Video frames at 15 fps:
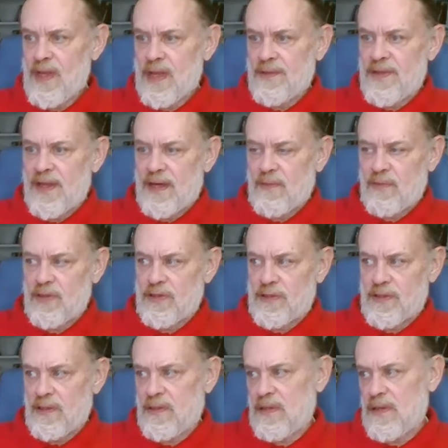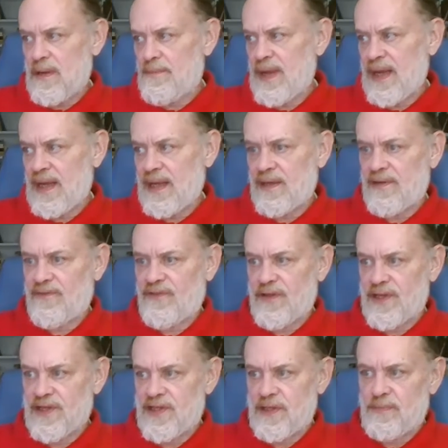that it was abandoned for
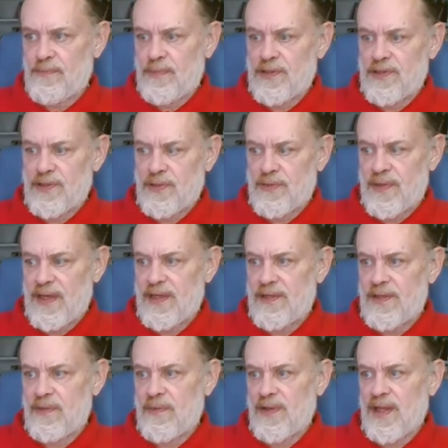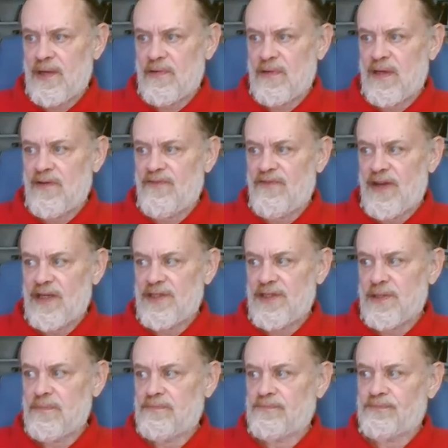the simple surrender without
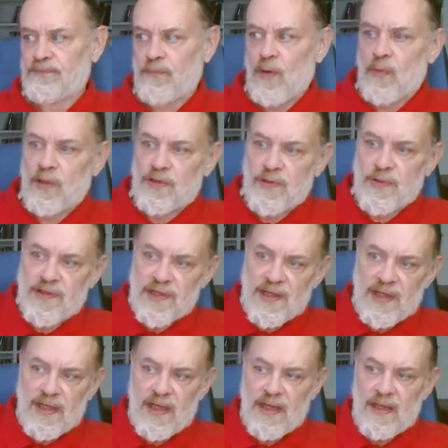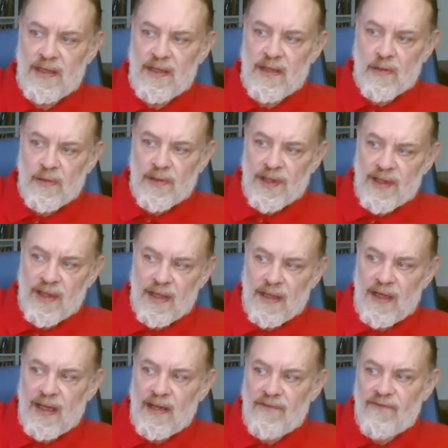confession, which was indeed the only
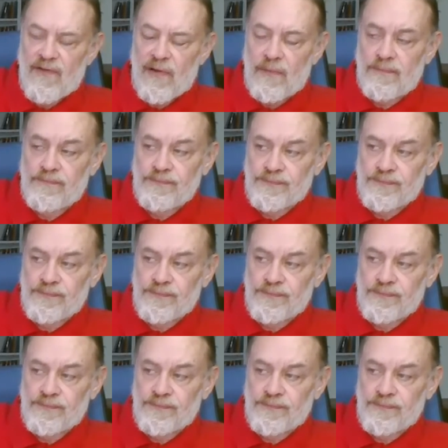thing needful.